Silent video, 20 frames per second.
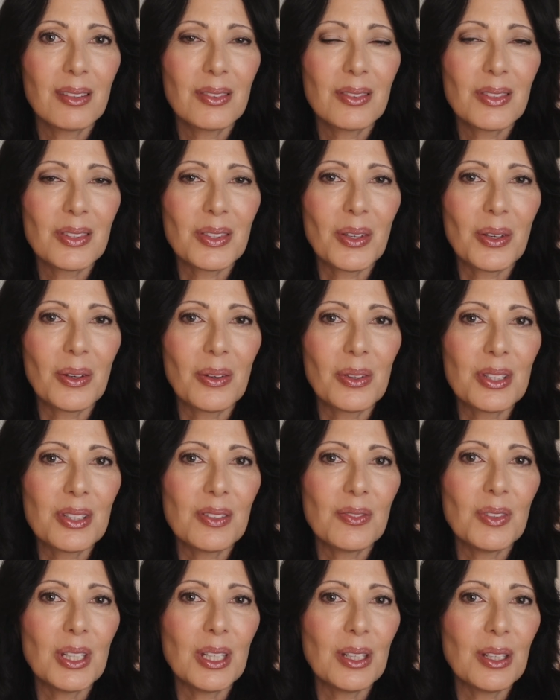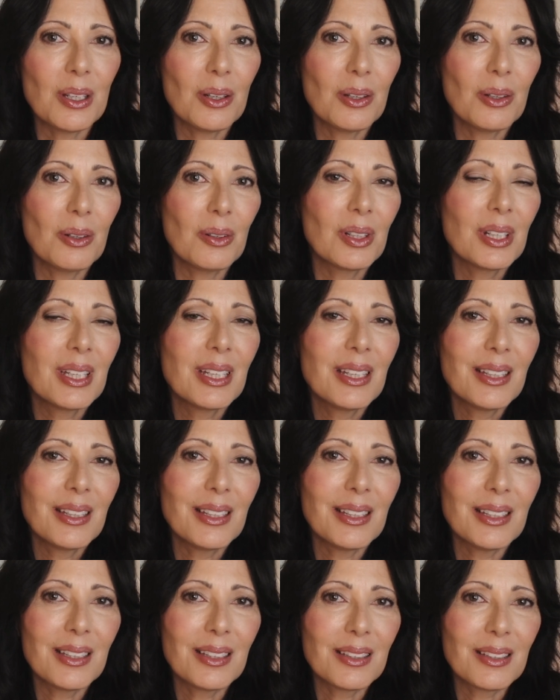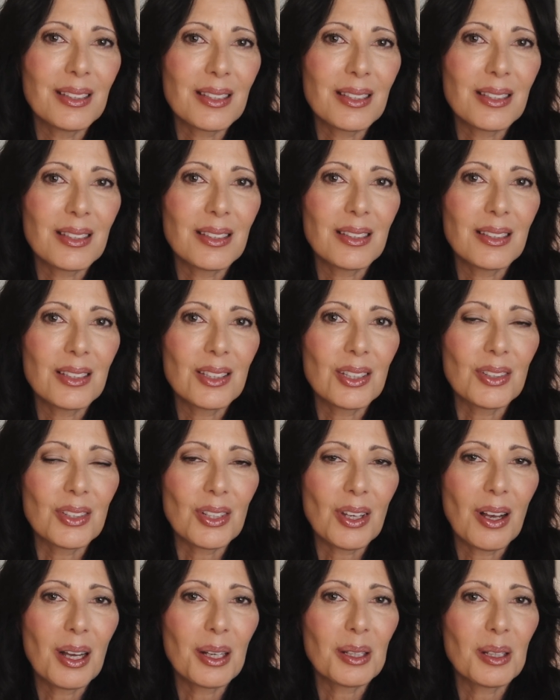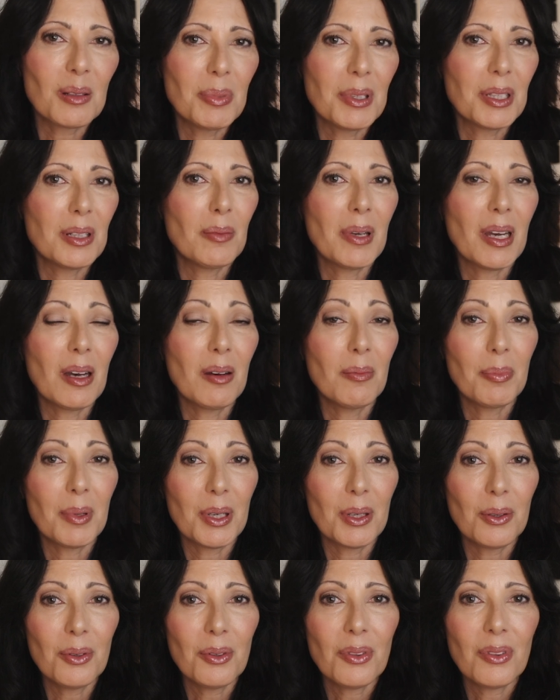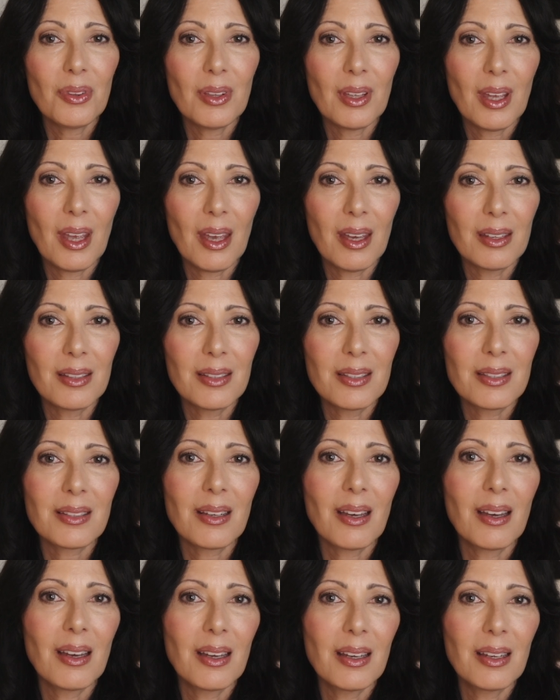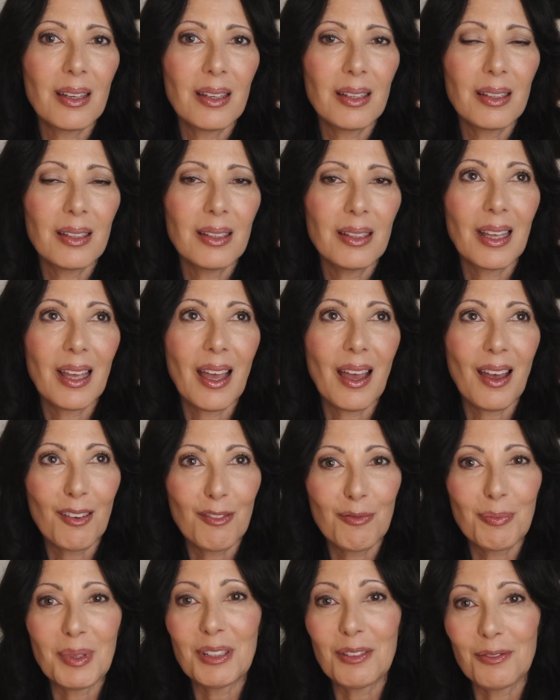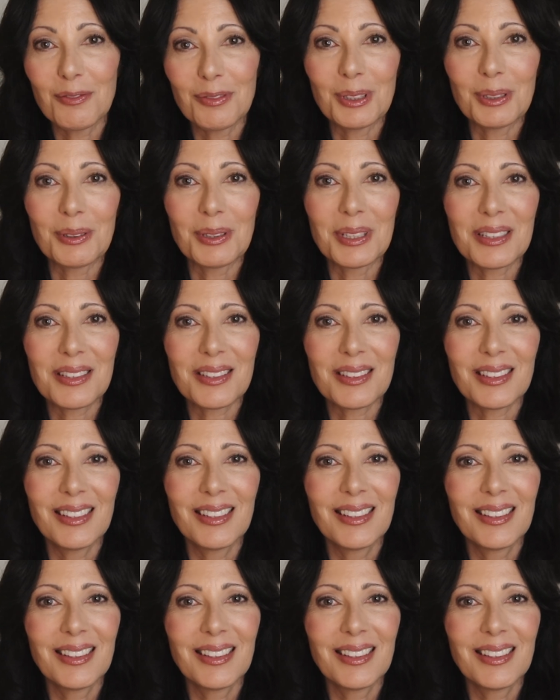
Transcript: So this video is to talk a bit about both, as I have been influenced